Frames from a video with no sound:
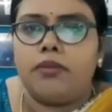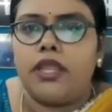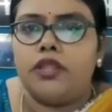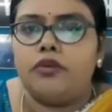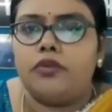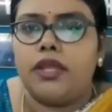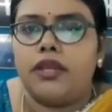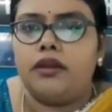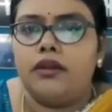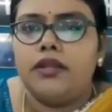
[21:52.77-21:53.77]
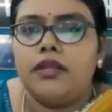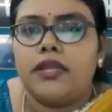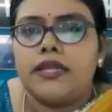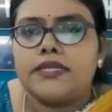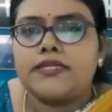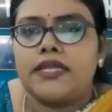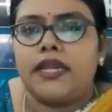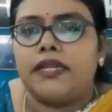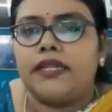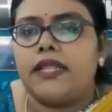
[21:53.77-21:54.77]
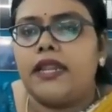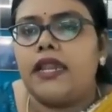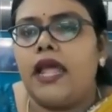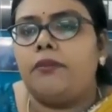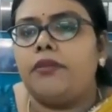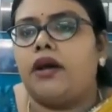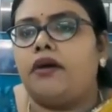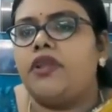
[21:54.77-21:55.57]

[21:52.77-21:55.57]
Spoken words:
by un is greater than lambda.